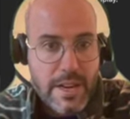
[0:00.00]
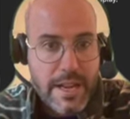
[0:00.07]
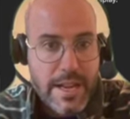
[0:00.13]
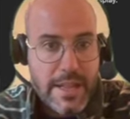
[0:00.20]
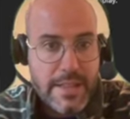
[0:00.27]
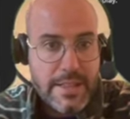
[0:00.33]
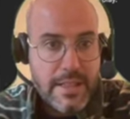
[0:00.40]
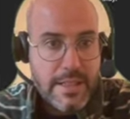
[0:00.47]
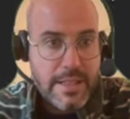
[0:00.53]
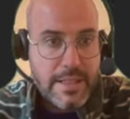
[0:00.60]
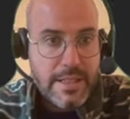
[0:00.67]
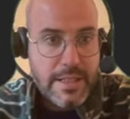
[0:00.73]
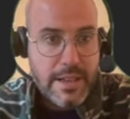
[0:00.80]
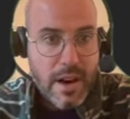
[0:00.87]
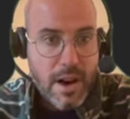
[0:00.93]
and
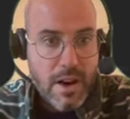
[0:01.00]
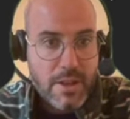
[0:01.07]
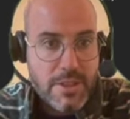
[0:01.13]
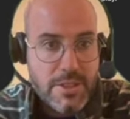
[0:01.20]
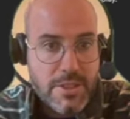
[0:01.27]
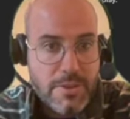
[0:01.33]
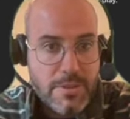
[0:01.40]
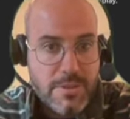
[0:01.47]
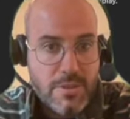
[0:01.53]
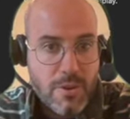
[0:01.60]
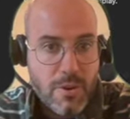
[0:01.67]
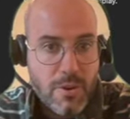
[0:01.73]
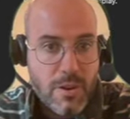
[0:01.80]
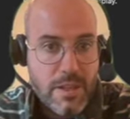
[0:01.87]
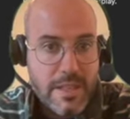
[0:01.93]
the R2
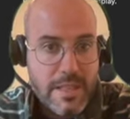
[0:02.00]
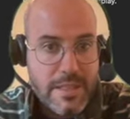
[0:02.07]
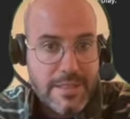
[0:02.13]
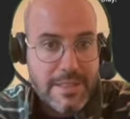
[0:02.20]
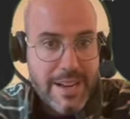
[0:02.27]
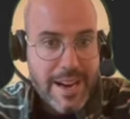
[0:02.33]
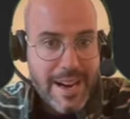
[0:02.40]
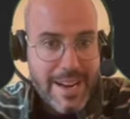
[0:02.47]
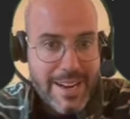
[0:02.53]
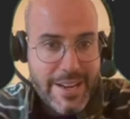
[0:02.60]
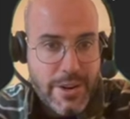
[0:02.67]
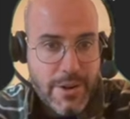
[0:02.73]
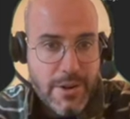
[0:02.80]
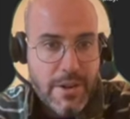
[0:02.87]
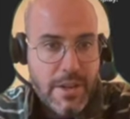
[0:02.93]
score is
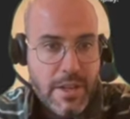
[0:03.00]
higher.